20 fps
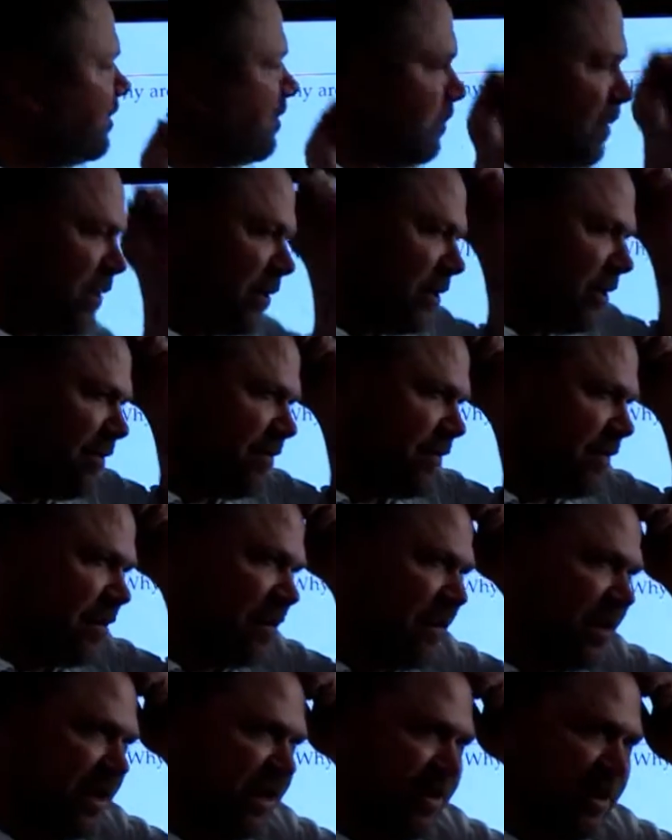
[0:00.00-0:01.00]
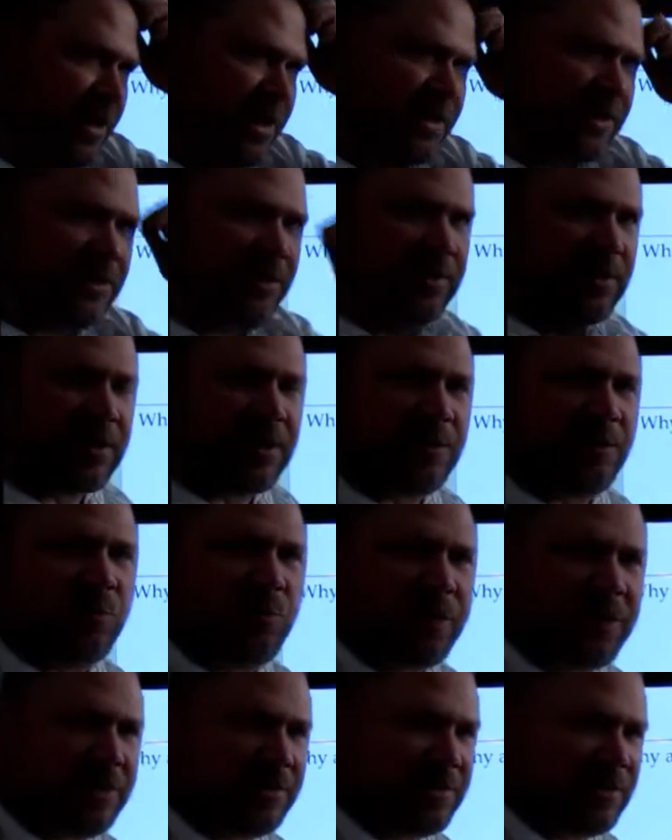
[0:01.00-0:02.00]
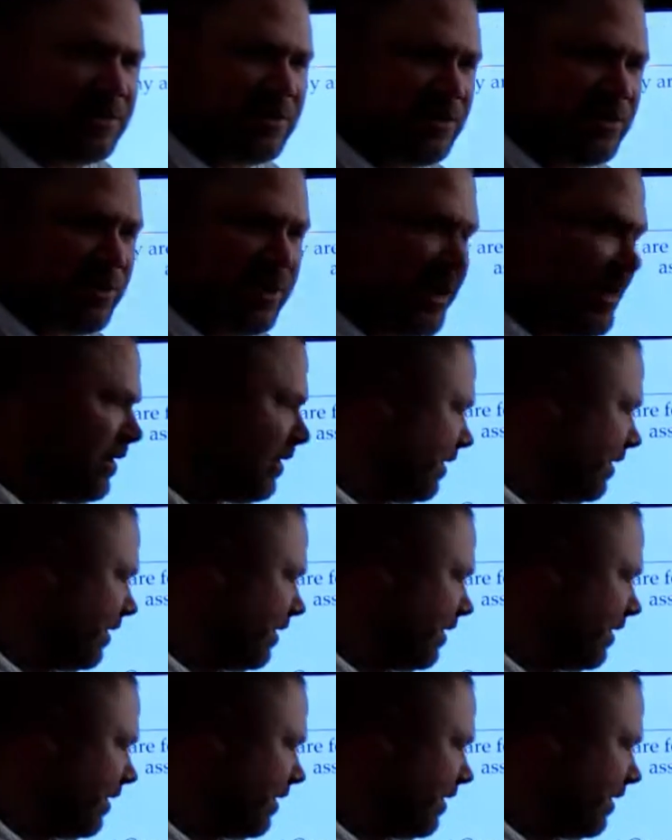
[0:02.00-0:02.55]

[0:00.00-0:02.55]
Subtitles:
about different theories. One is the strength